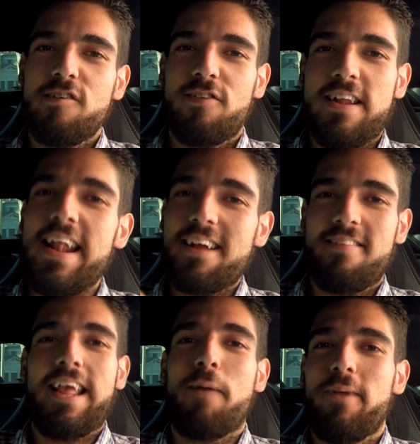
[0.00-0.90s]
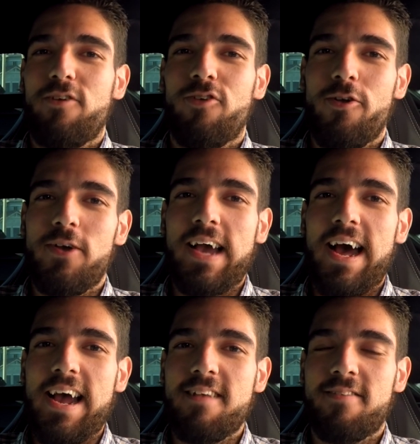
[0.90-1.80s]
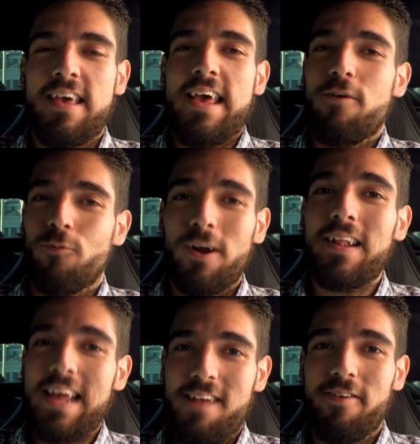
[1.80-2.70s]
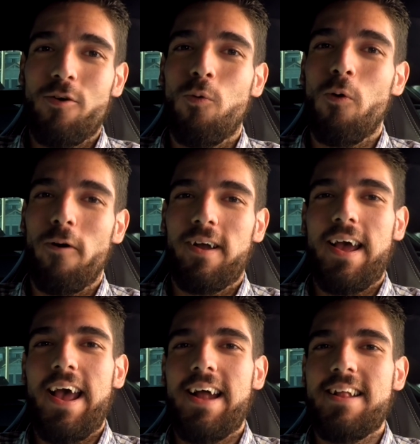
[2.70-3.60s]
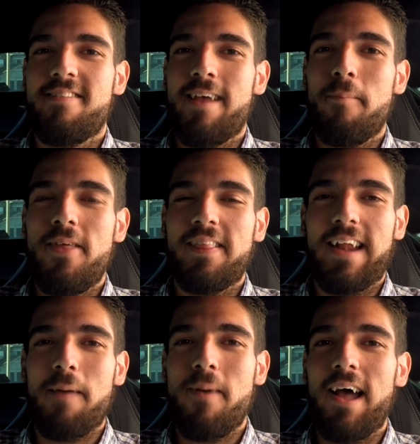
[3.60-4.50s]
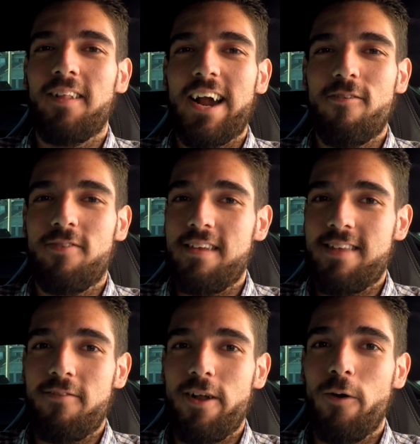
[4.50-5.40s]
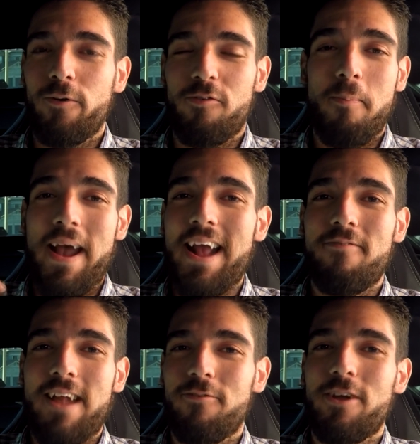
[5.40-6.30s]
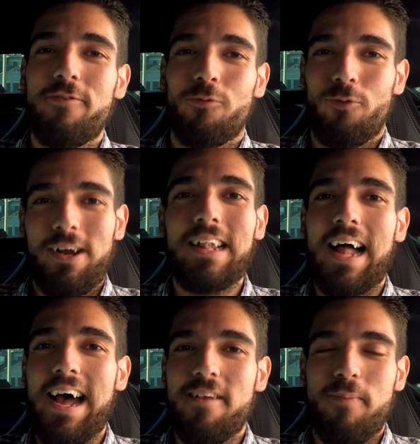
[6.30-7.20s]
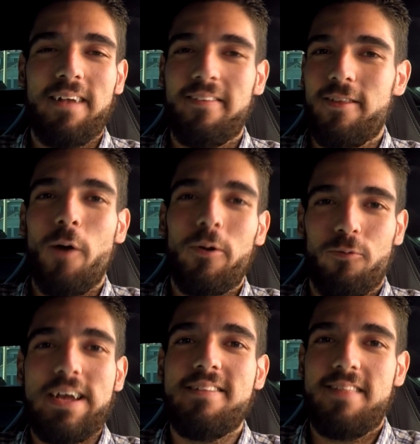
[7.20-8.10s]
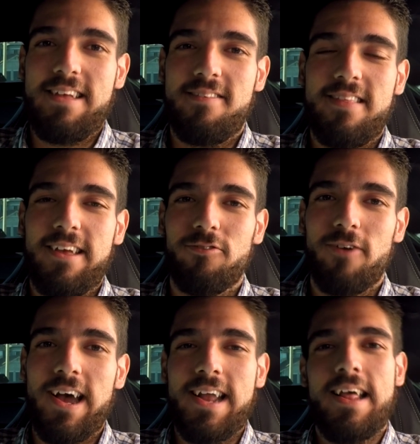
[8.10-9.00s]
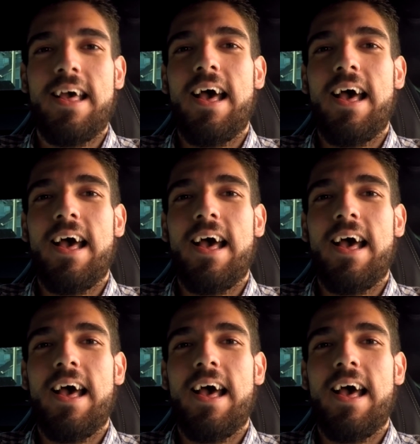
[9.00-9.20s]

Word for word: So the next thing I'm going to show you guys really is a quirk, and it's something that I bet a lot of C seven owners may have never even realized because no one reads these things, right?